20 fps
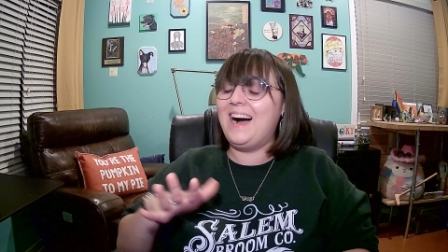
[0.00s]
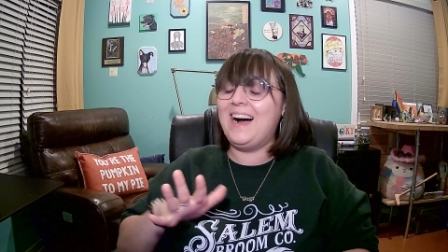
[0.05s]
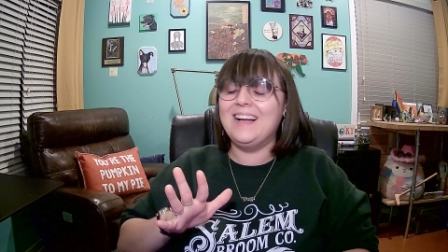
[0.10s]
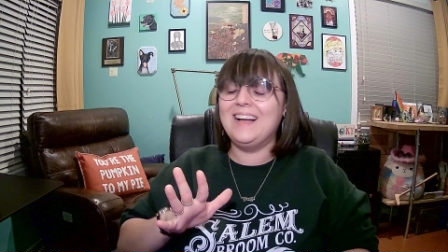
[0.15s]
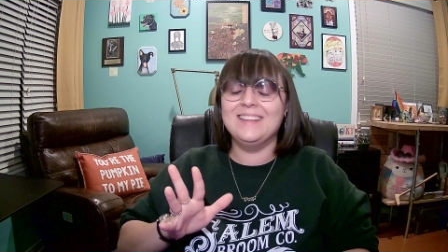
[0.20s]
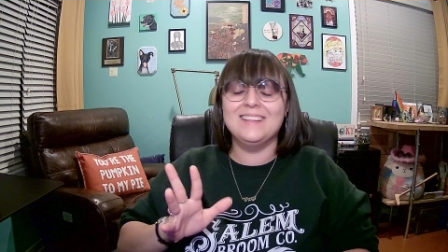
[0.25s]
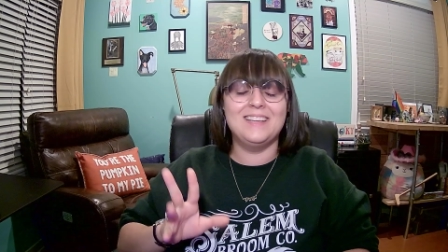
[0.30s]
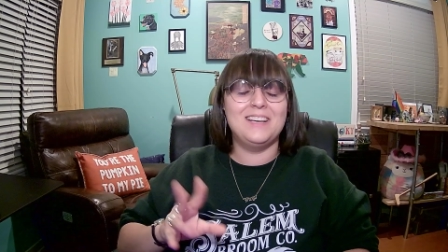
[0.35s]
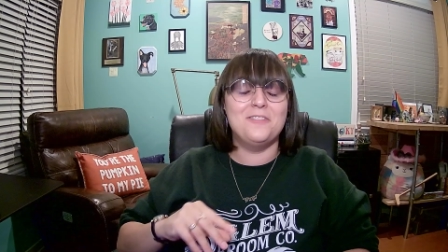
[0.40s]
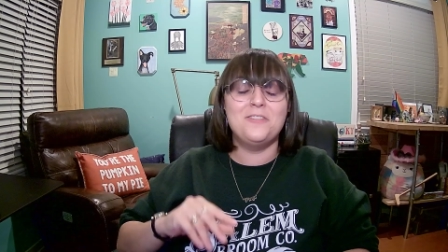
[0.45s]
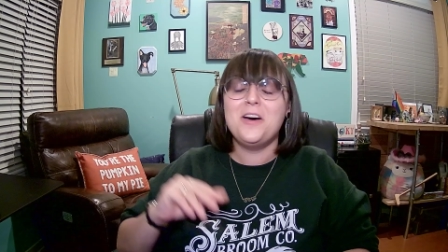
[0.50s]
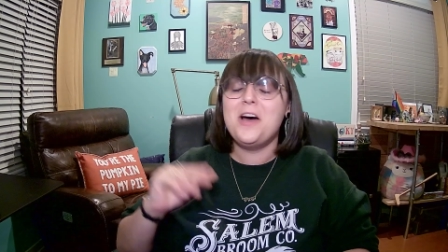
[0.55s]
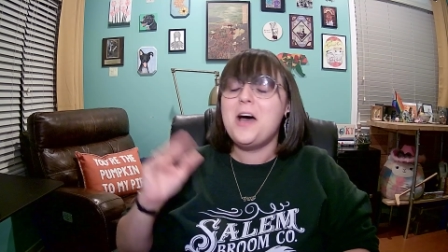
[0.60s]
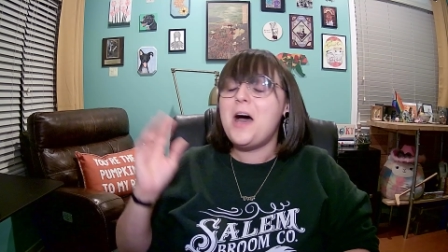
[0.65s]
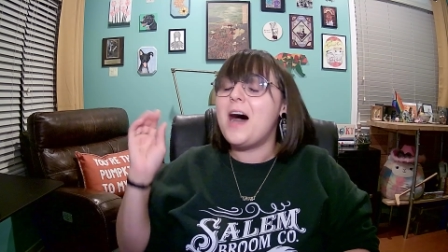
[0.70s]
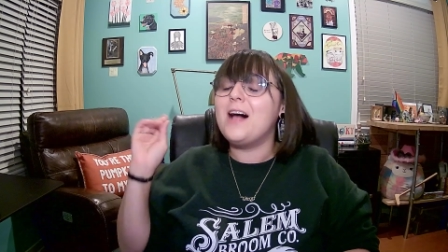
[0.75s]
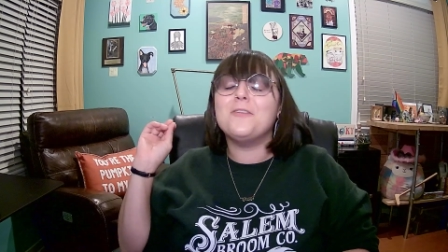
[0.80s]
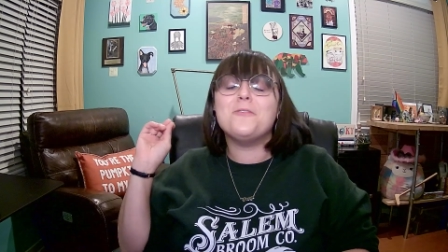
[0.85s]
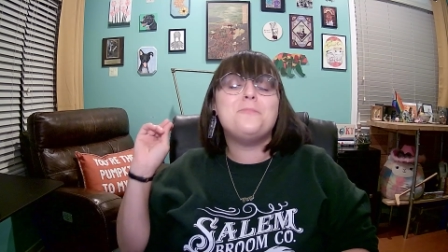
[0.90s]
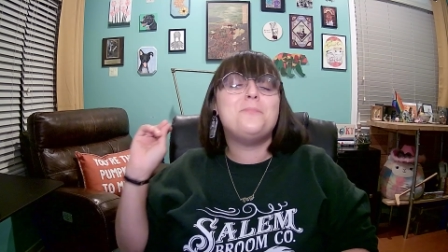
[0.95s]
I love,
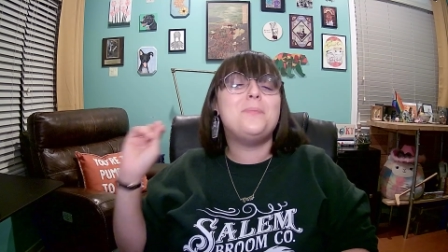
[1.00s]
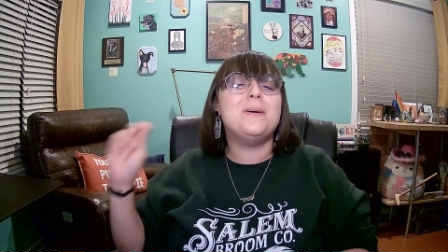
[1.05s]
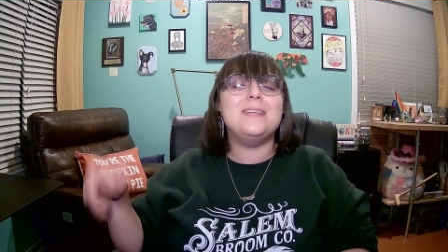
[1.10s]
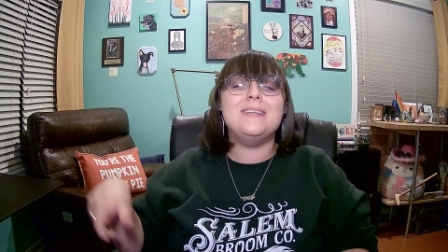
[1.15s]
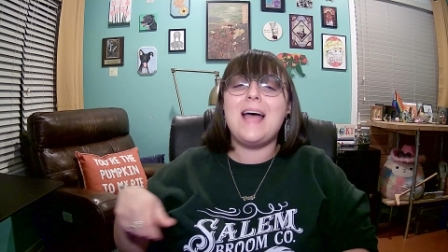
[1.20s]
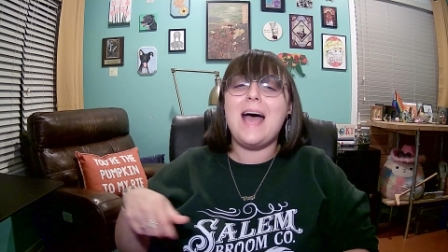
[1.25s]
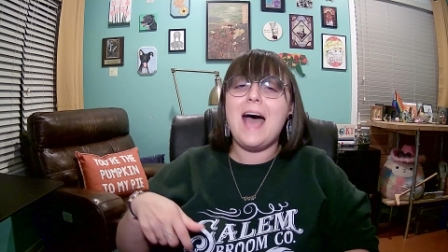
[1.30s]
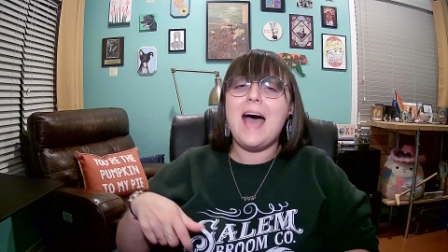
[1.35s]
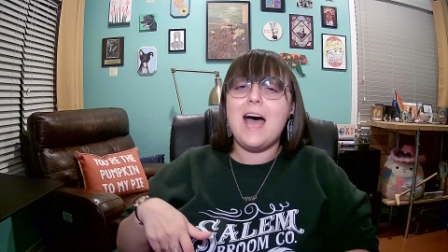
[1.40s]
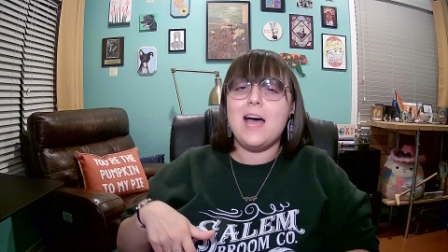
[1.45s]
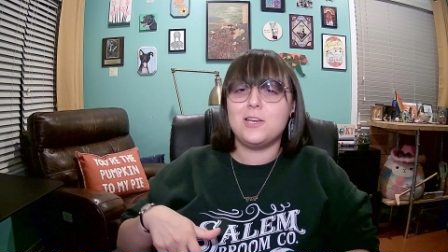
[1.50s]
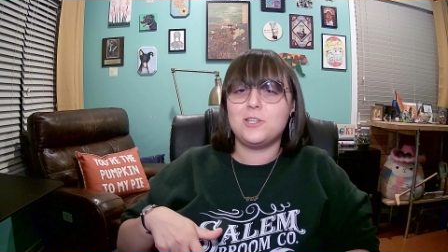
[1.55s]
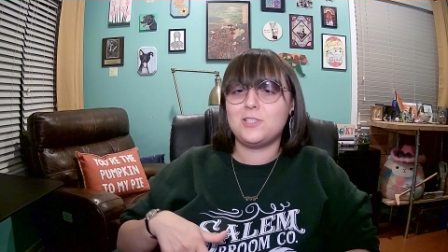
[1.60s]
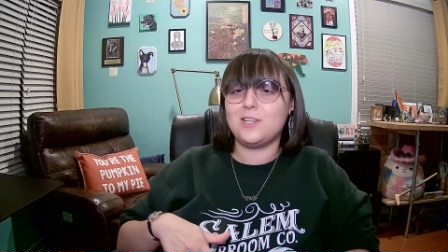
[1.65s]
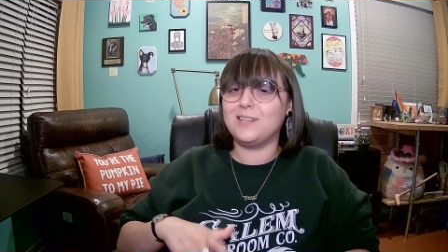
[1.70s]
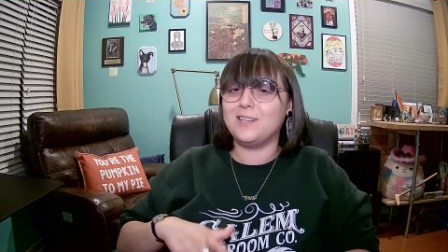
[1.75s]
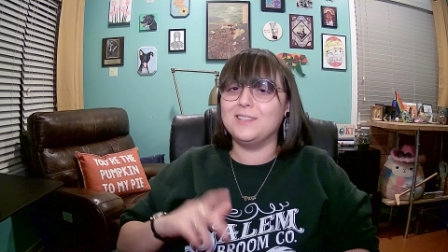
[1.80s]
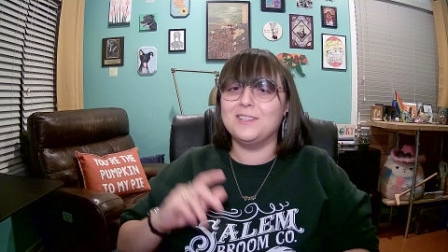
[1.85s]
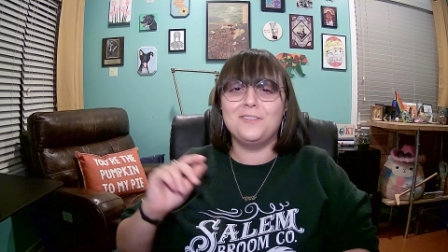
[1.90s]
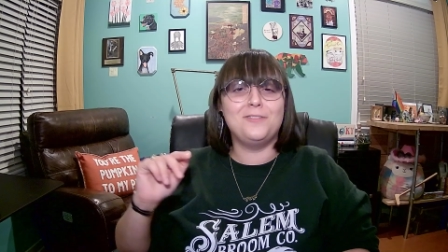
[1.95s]
I love panache.
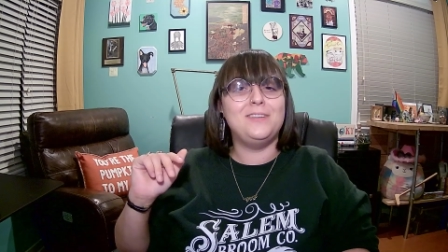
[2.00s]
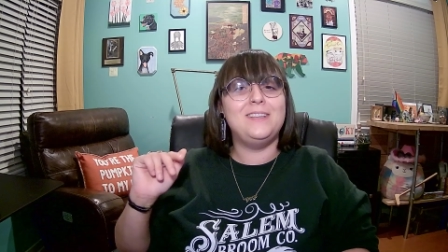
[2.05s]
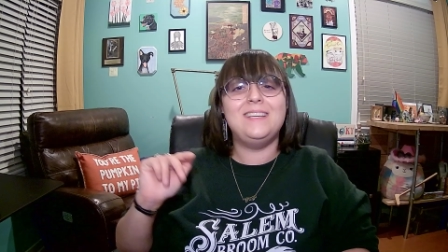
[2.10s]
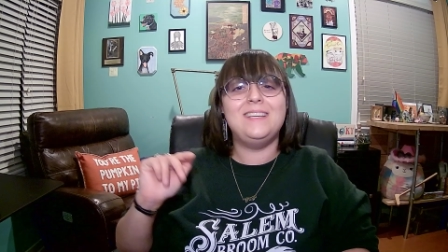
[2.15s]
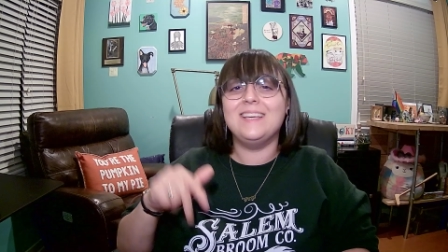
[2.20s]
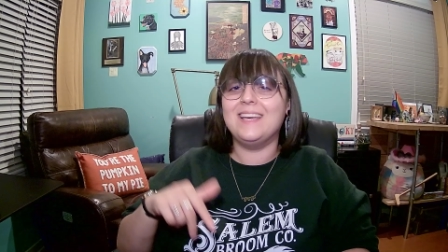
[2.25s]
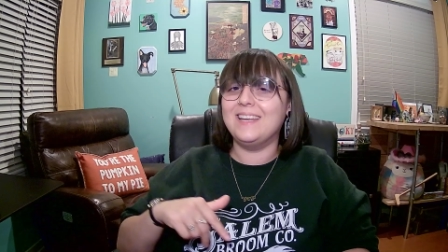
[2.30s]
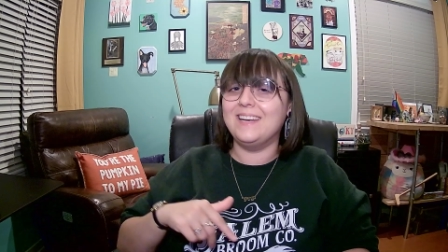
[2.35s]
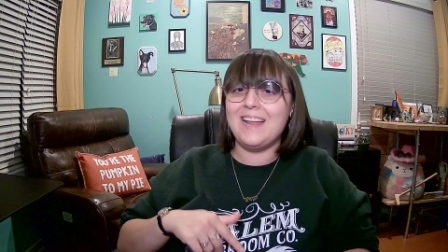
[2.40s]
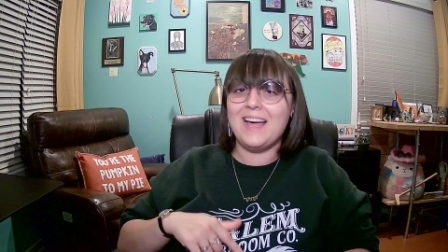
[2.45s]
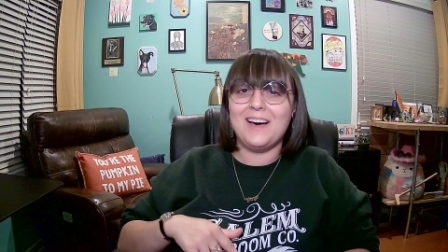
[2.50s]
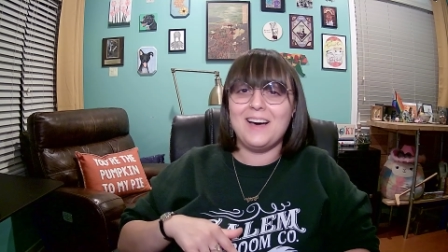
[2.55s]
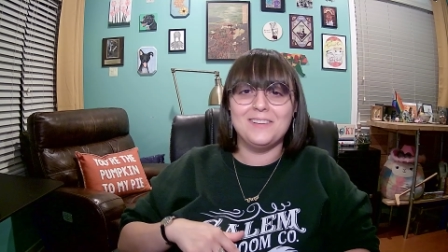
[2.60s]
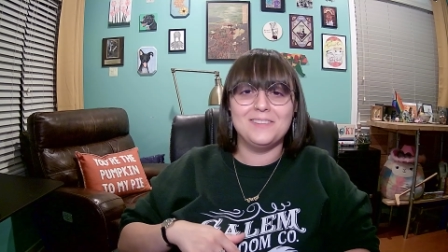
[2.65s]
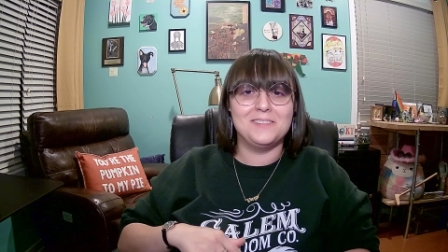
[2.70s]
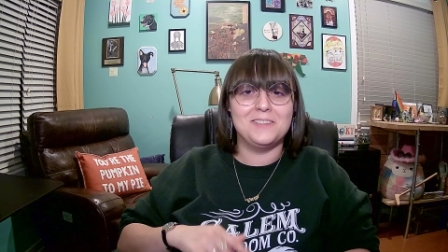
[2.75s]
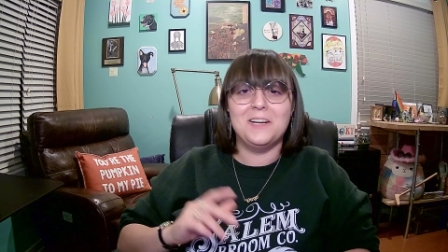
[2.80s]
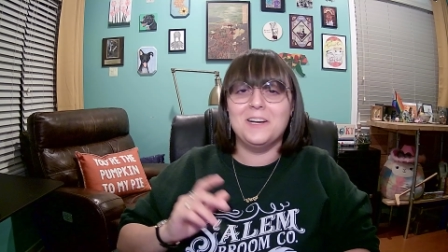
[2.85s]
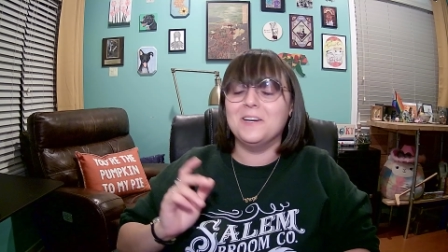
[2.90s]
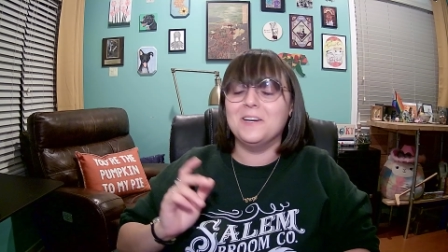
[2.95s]
I love getting
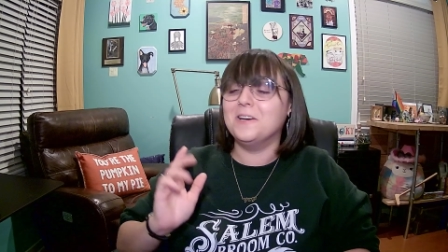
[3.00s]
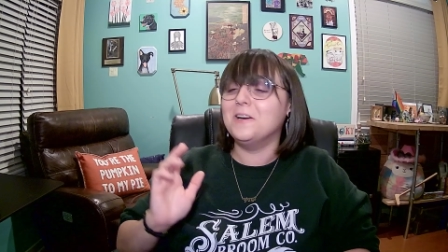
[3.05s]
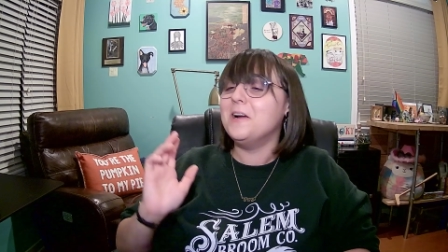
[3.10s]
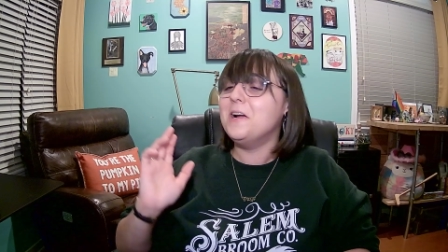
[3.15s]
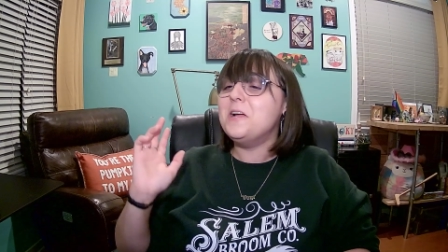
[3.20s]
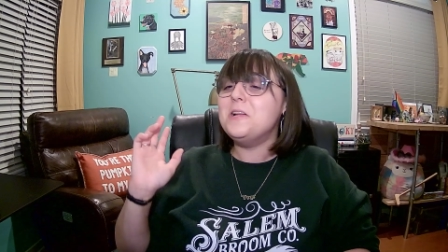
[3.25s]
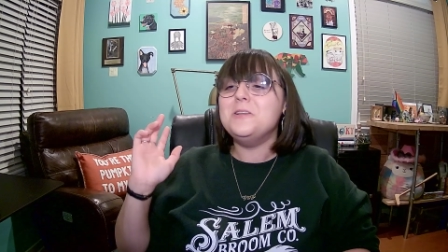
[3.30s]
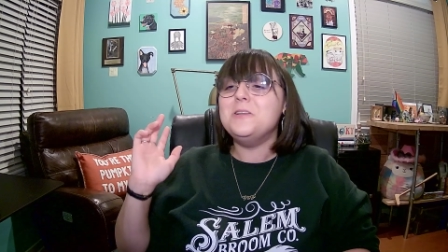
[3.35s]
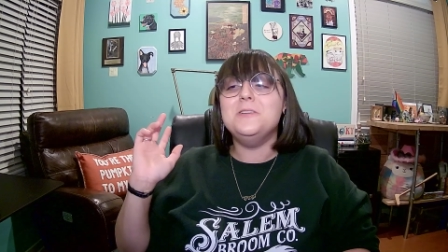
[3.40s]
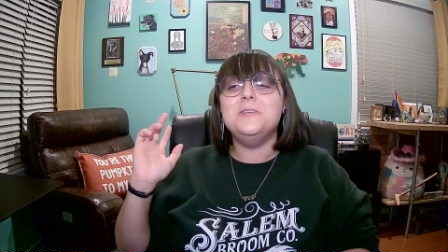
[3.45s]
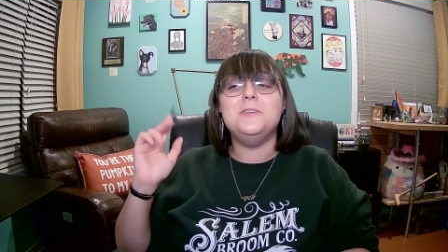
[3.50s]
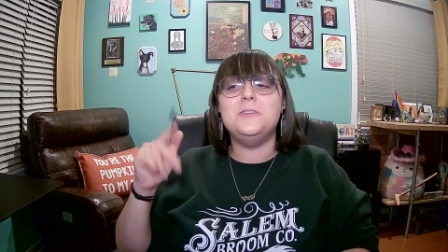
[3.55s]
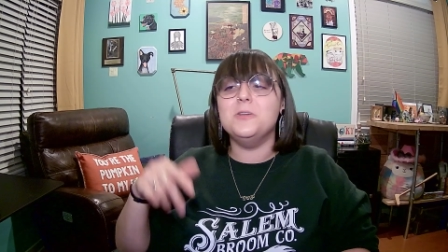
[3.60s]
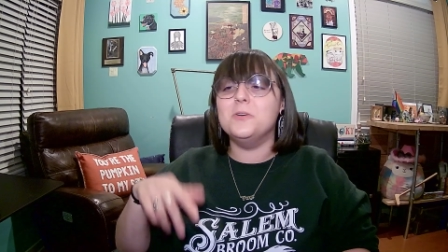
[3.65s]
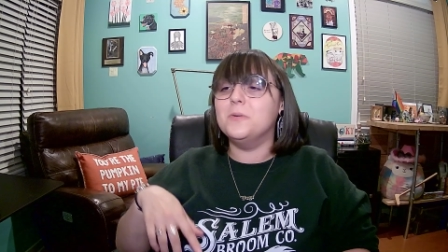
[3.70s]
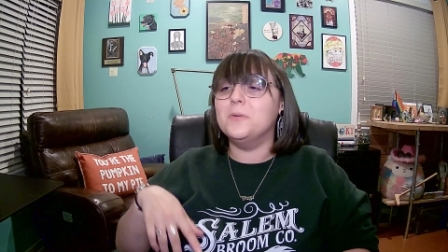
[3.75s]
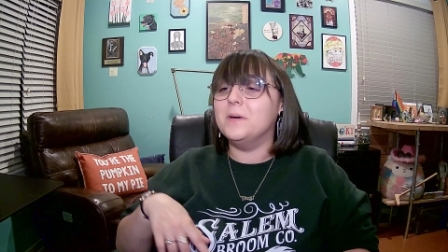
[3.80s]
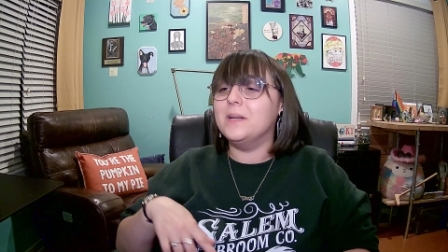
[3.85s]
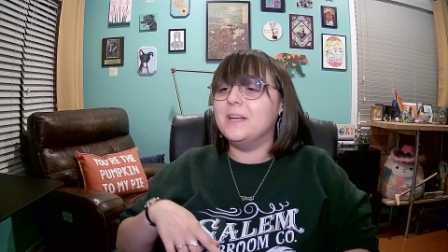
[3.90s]
out there, doing